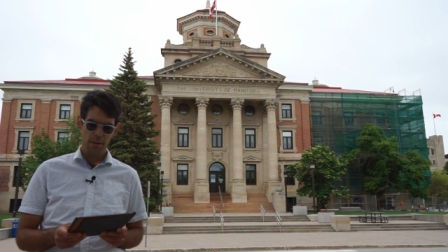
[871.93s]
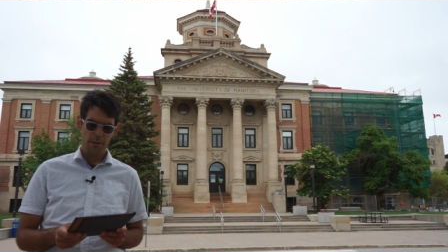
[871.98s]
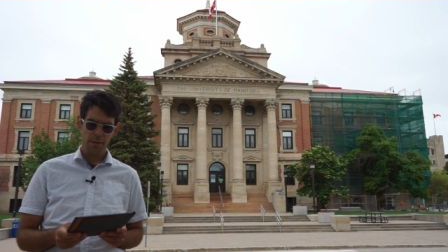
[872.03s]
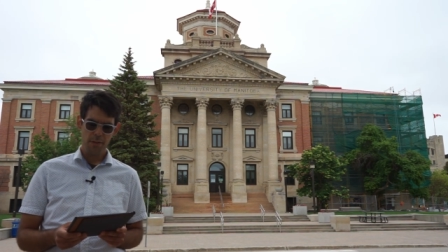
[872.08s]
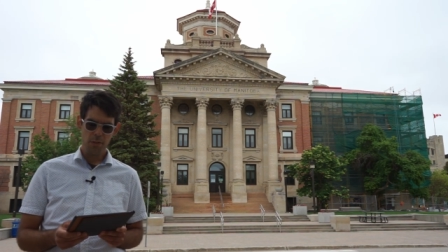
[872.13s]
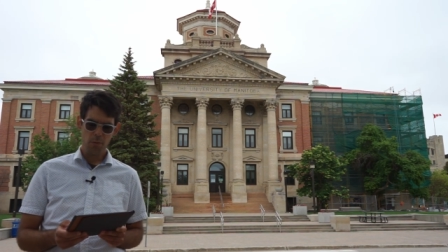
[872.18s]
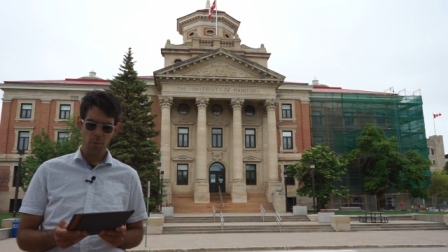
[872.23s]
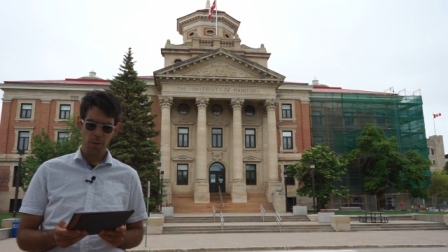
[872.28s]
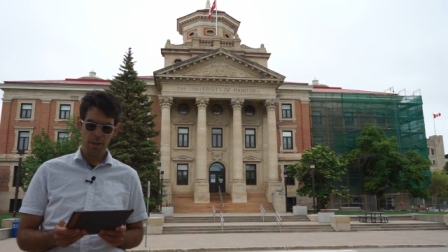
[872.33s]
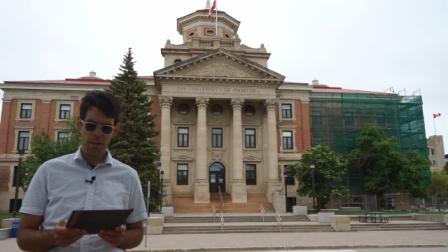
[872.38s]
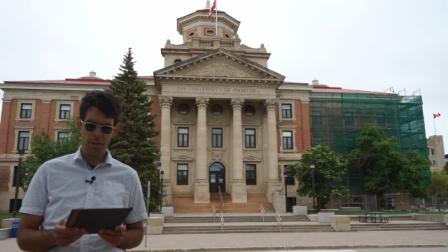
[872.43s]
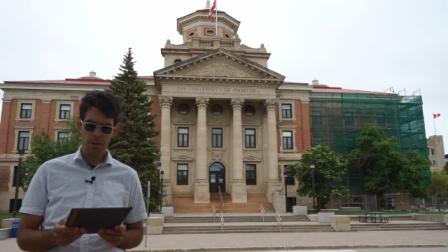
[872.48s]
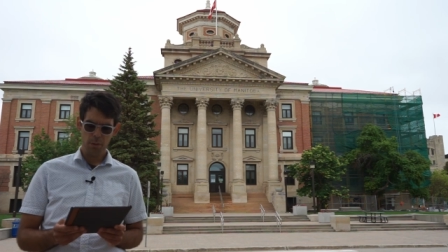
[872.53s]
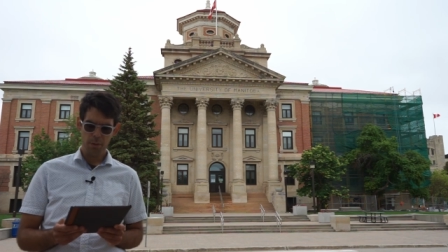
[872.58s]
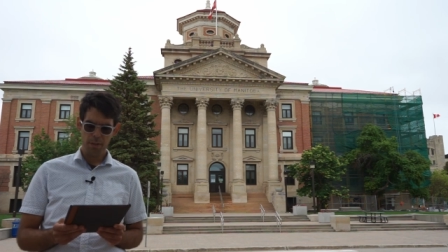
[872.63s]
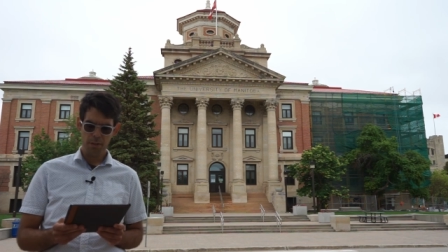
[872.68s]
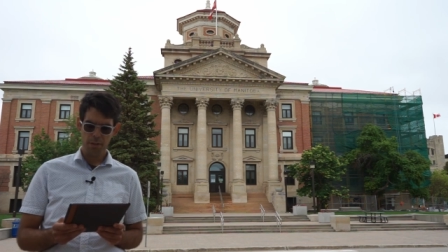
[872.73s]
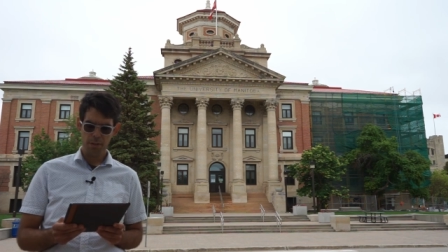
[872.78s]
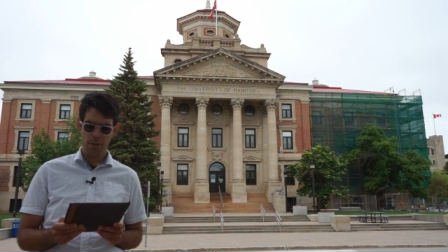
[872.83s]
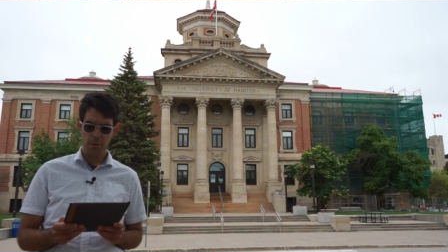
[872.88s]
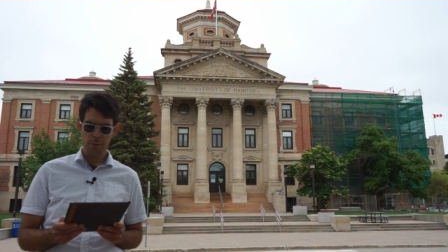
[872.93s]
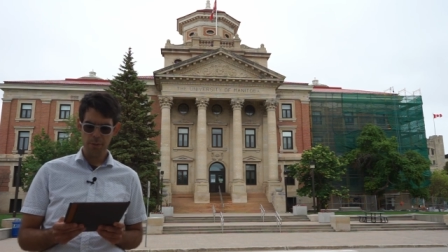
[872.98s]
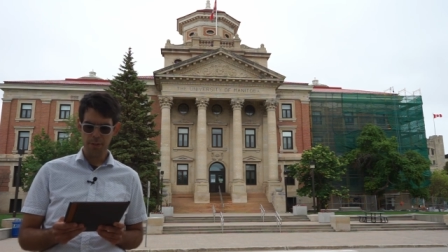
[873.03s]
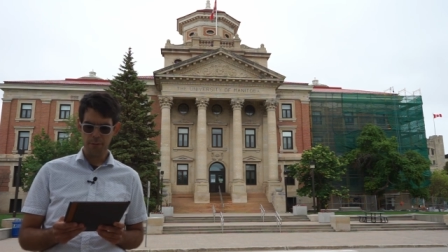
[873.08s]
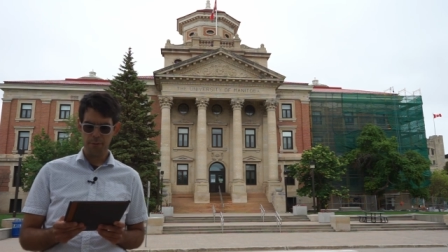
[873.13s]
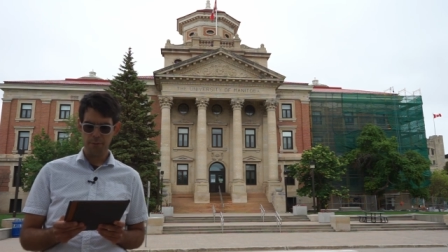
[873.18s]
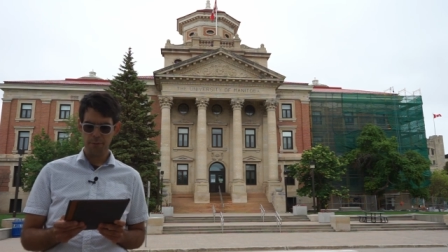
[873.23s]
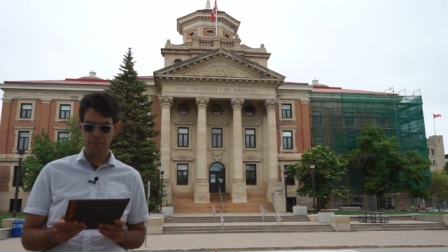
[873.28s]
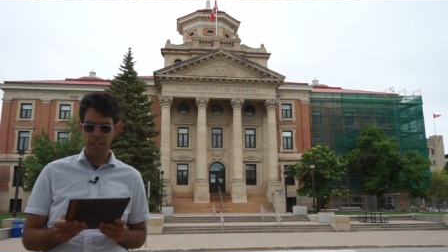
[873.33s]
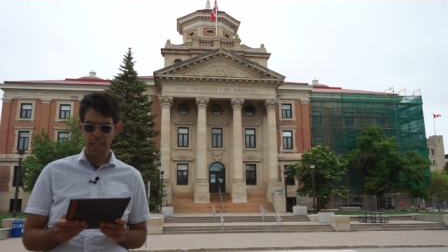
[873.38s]
This one is going to use
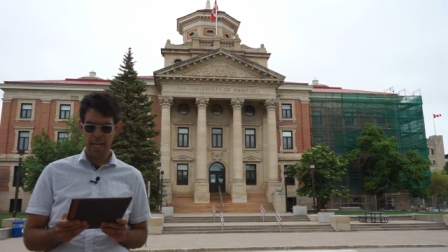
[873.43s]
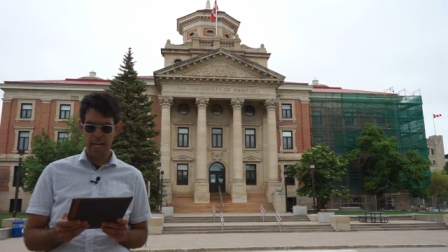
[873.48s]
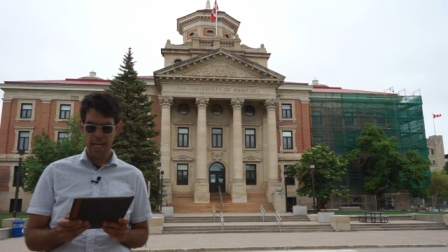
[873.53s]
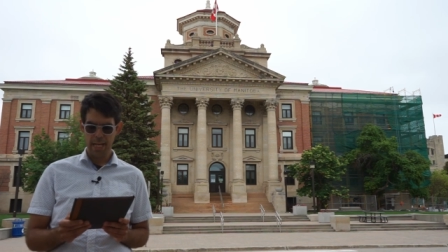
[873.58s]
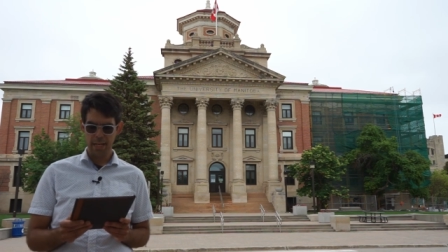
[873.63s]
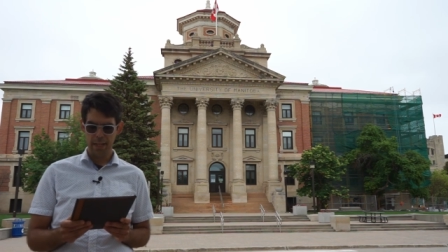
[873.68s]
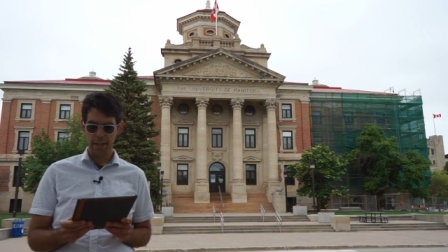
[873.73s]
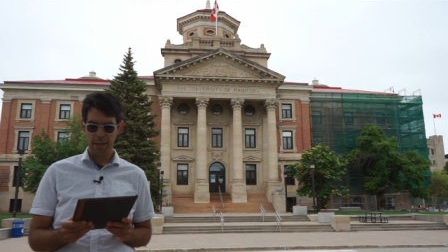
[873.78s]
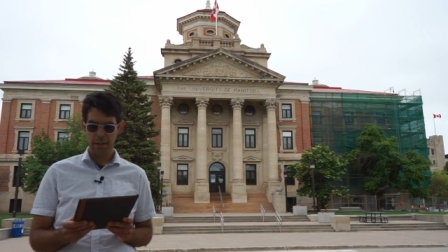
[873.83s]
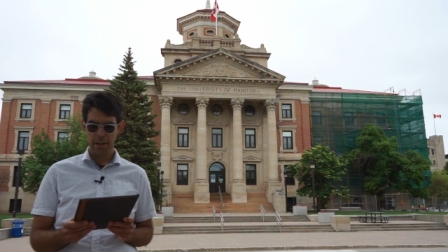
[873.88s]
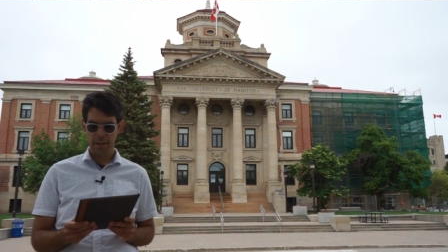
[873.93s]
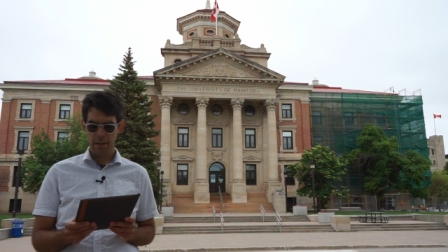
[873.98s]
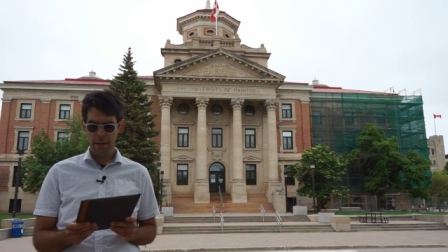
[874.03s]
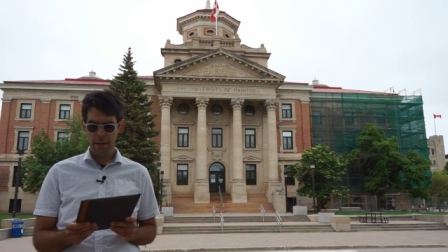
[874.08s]
a flag.